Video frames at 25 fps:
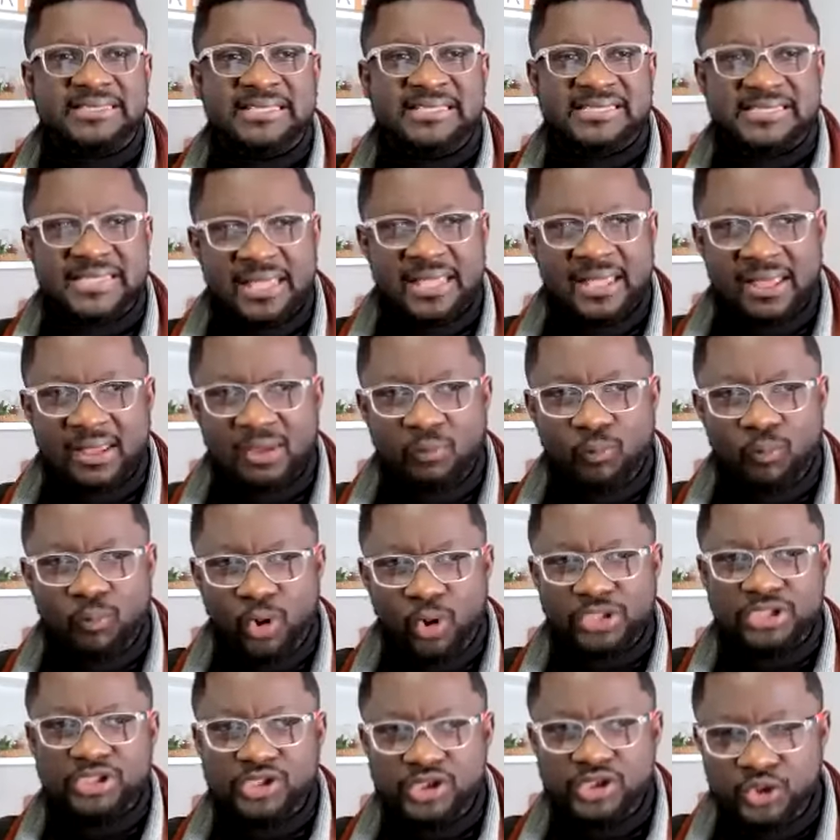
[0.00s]
is
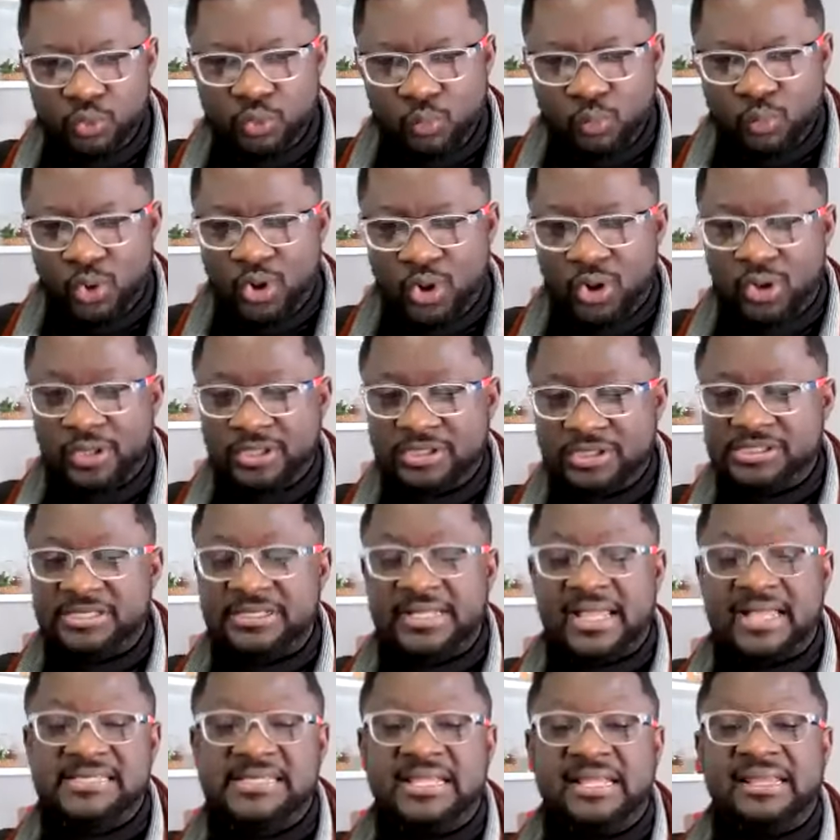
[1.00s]
what you want,
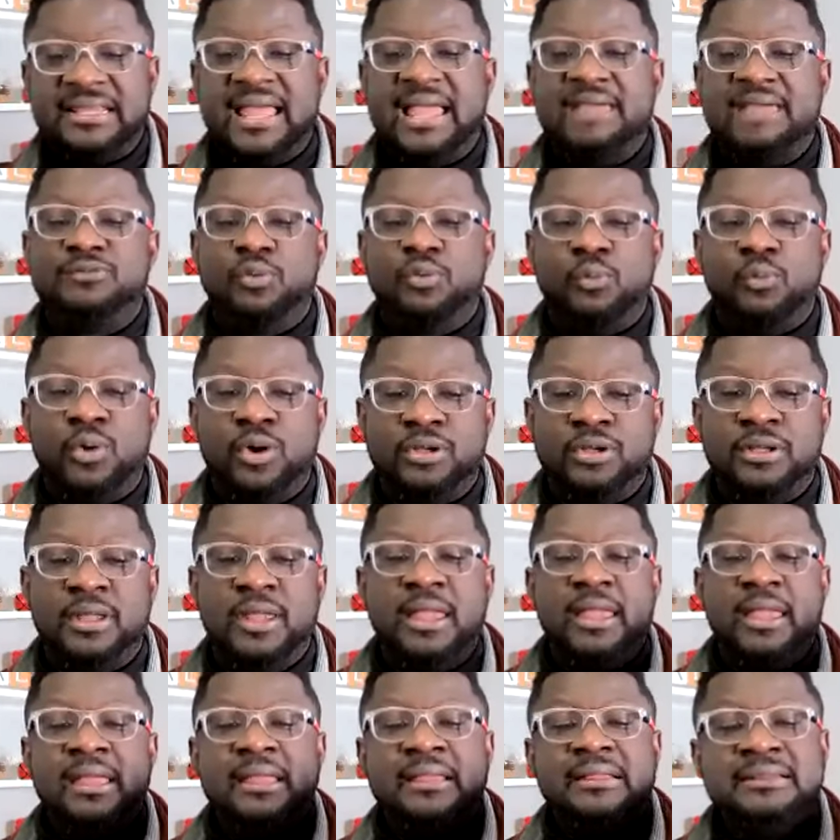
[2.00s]
that's the life you want,
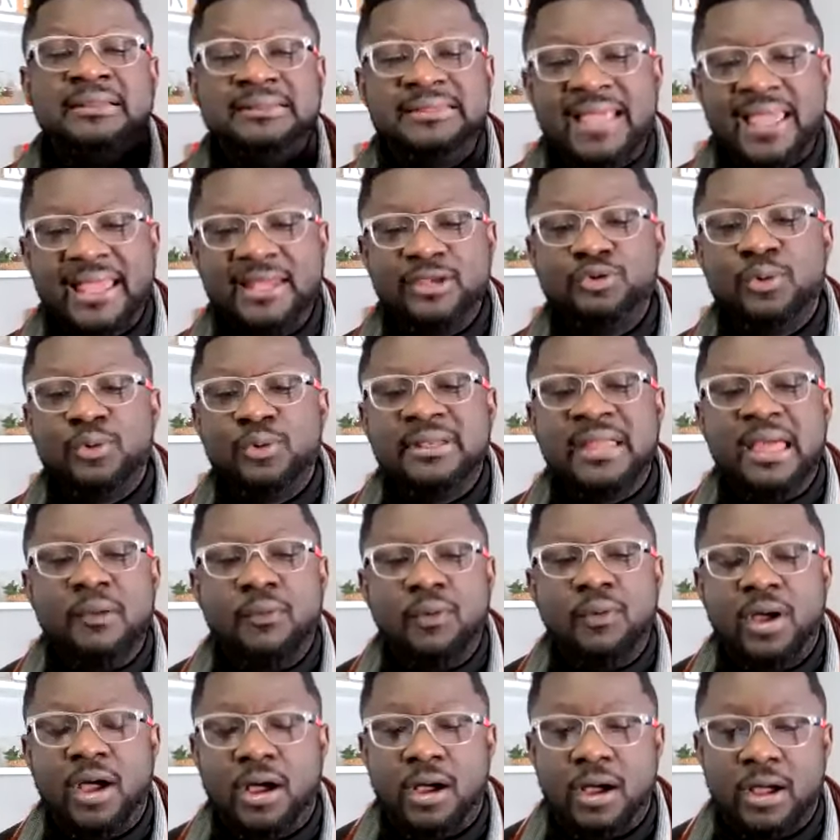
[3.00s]
then you
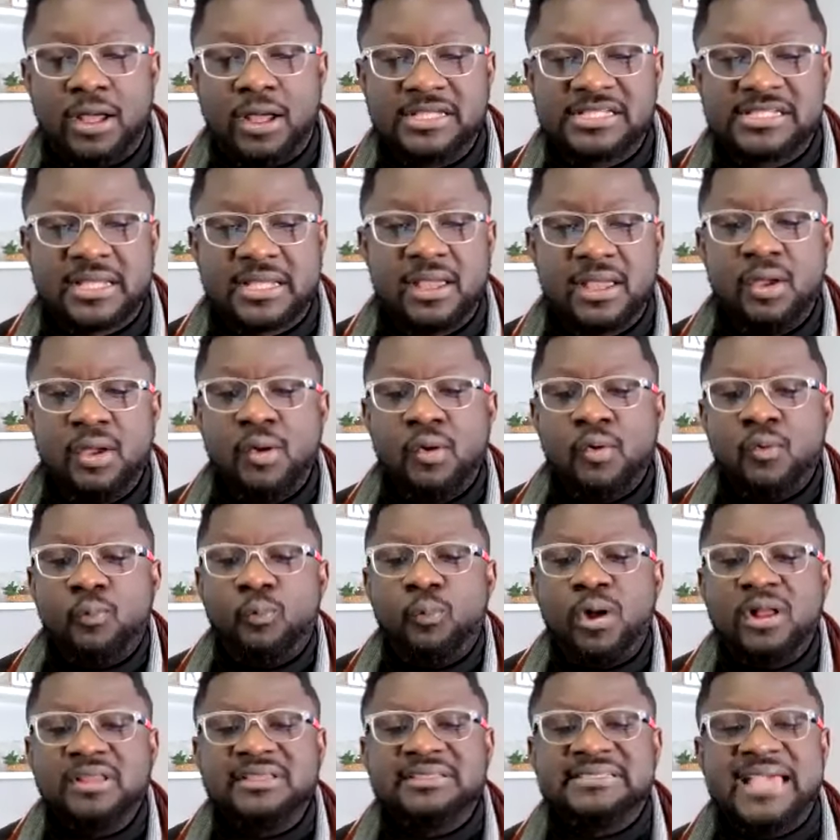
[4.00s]
now ask,
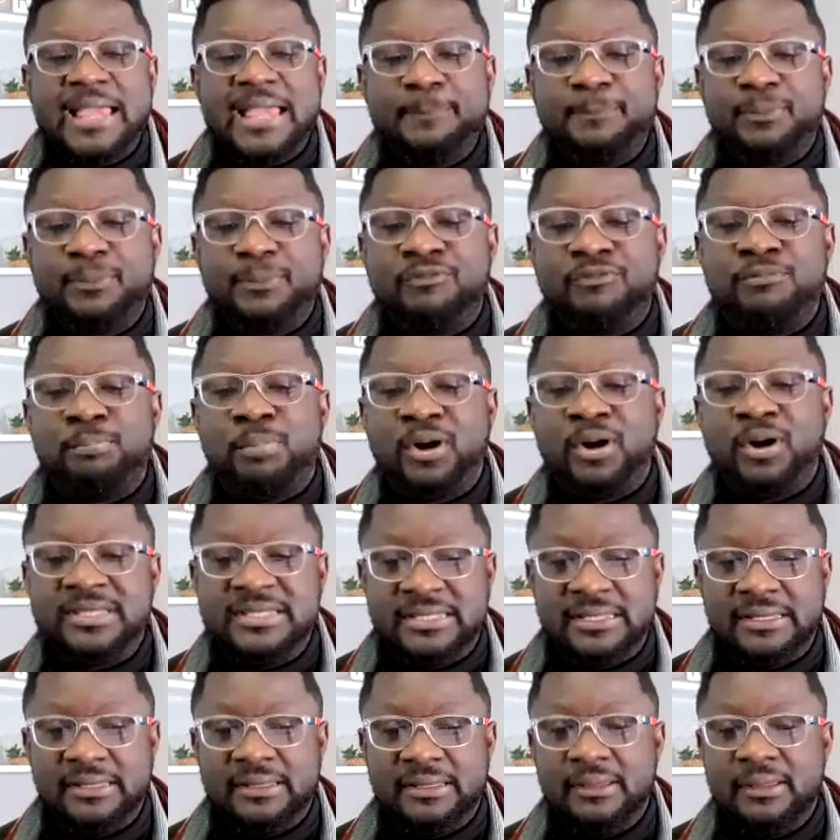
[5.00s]
what type of body?